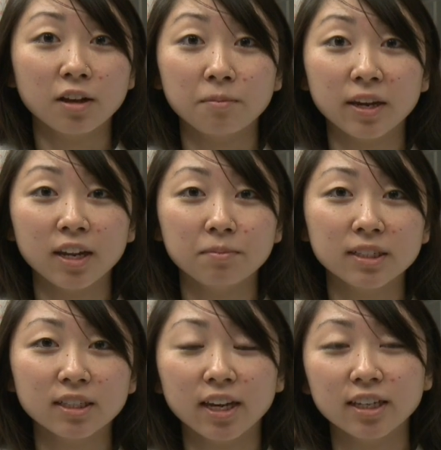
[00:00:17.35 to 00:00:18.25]
Uh, my name
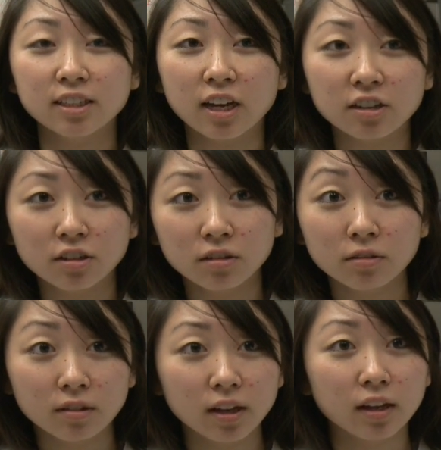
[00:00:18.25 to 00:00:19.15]
is Kei
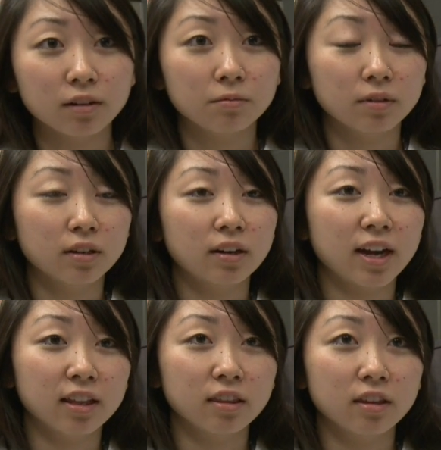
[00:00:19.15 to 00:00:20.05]
Satoh, and we're
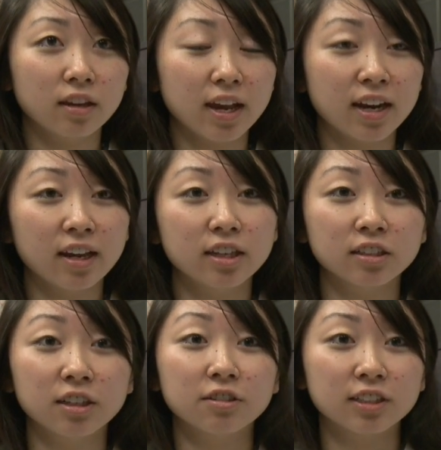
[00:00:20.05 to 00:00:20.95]
at the NIH
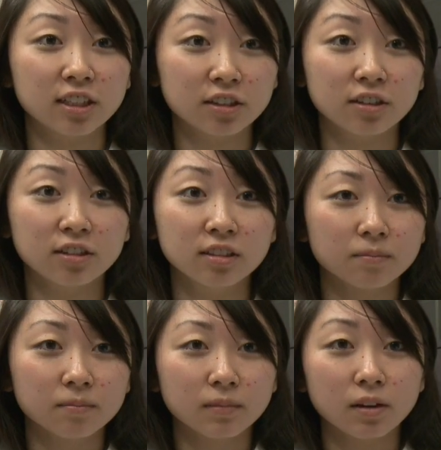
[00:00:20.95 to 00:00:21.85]
Clinical Center.
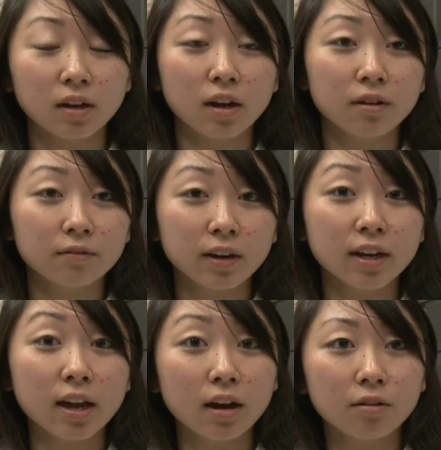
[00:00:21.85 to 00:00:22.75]
Uh,
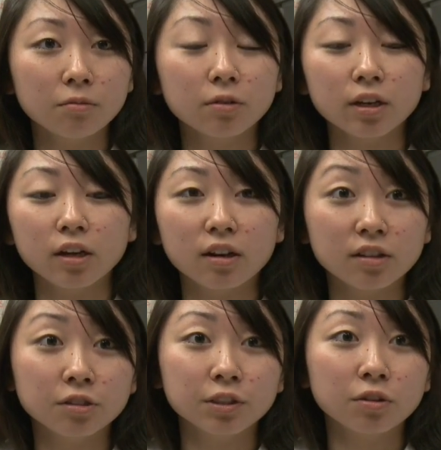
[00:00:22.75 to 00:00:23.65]
right now, I'm working
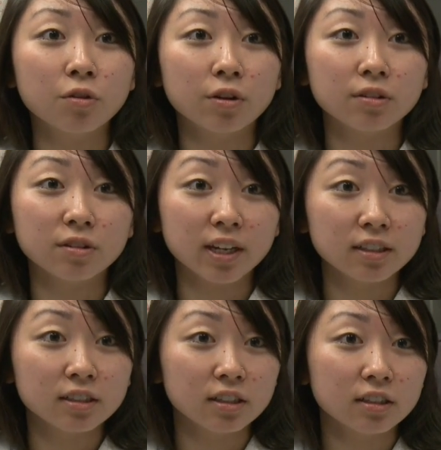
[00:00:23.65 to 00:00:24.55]
on adrenal cortical
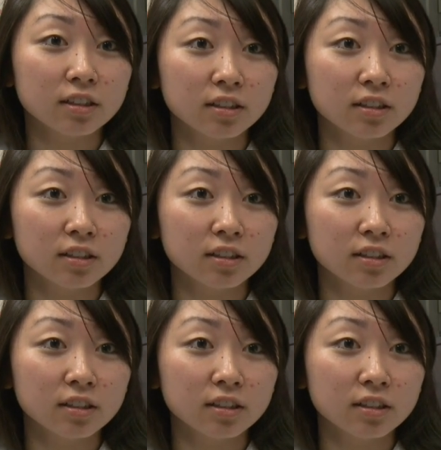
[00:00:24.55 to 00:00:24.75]
cancer.